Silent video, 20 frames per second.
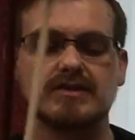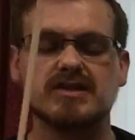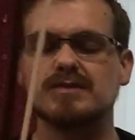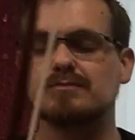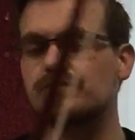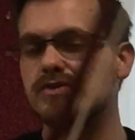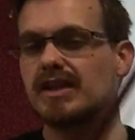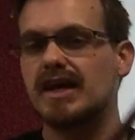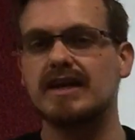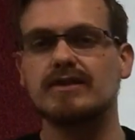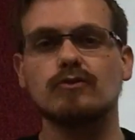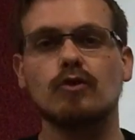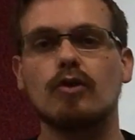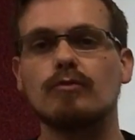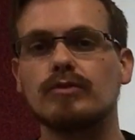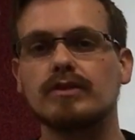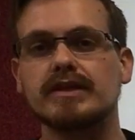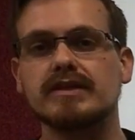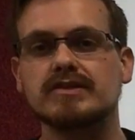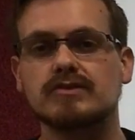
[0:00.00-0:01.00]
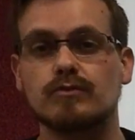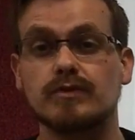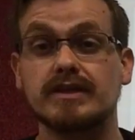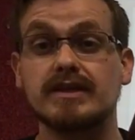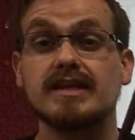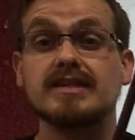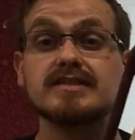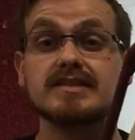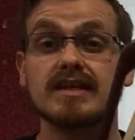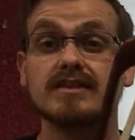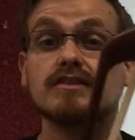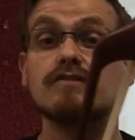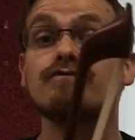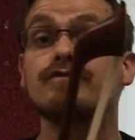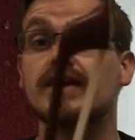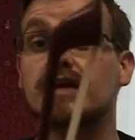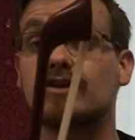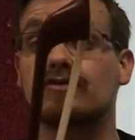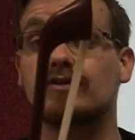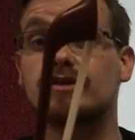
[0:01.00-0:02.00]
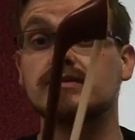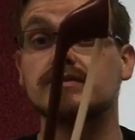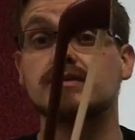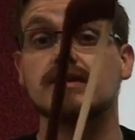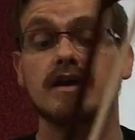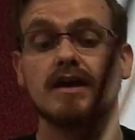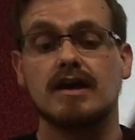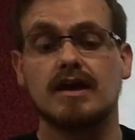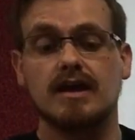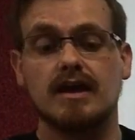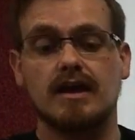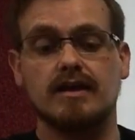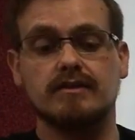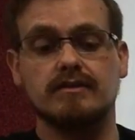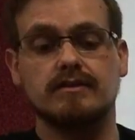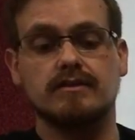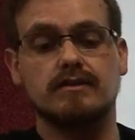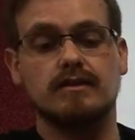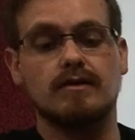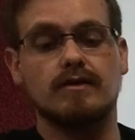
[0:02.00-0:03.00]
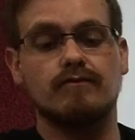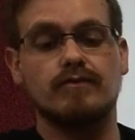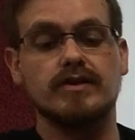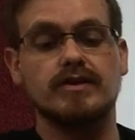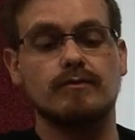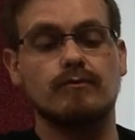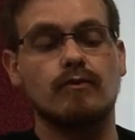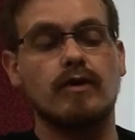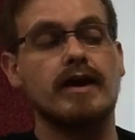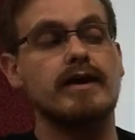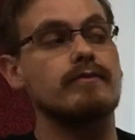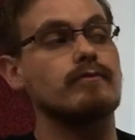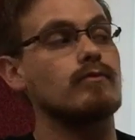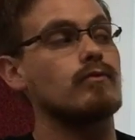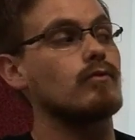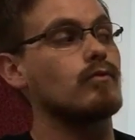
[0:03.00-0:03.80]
Just play normally so we can at least get the fingerings and the rhythm right.